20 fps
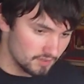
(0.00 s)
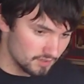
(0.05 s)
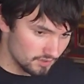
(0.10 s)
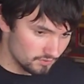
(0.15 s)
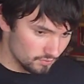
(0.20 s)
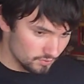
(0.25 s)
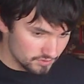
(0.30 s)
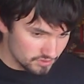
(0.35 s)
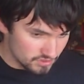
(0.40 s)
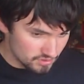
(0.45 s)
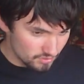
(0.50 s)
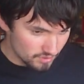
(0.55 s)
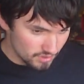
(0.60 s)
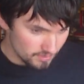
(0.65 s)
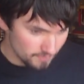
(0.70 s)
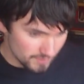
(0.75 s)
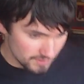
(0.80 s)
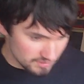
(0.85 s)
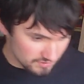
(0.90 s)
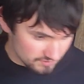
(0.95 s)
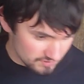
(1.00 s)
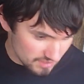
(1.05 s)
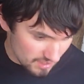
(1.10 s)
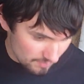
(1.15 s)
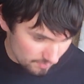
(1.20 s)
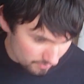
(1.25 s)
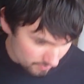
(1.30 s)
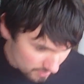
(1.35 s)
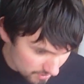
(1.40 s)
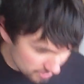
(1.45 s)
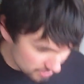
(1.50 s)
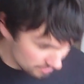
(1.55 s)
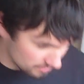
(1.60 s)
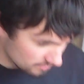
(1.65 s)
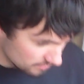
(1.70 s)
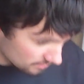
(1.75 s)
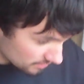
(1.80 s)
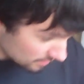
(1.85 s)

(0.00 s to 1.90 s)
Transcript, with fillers: it was doing a bit of separation.